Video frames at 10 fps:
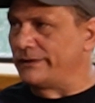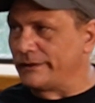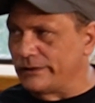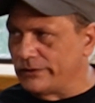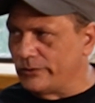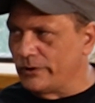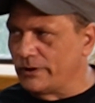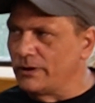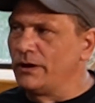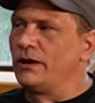addicted to it.
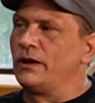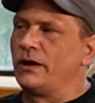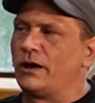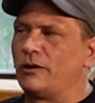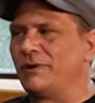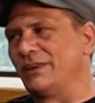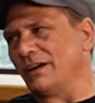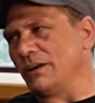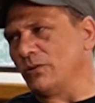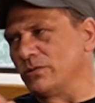And that
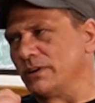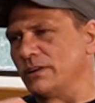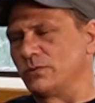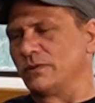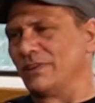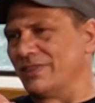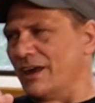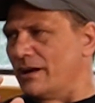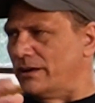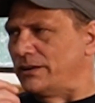kind of goes against
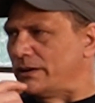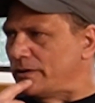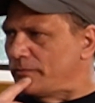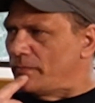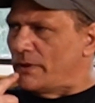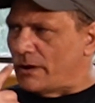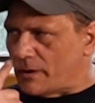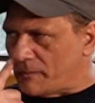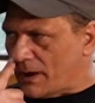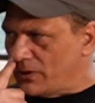that idea.
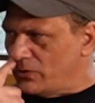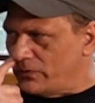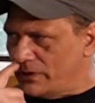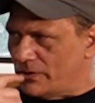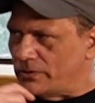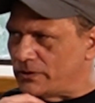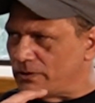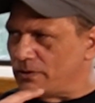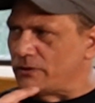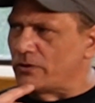How do you feel on
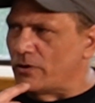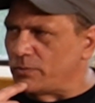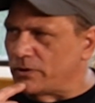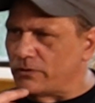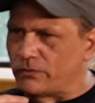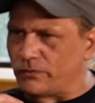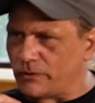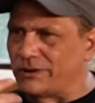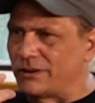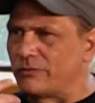the topic of
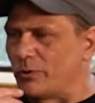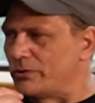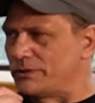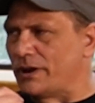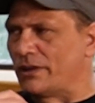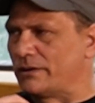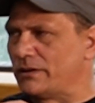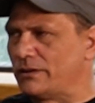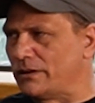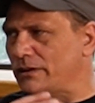addictive personality?
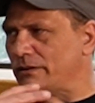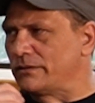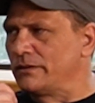And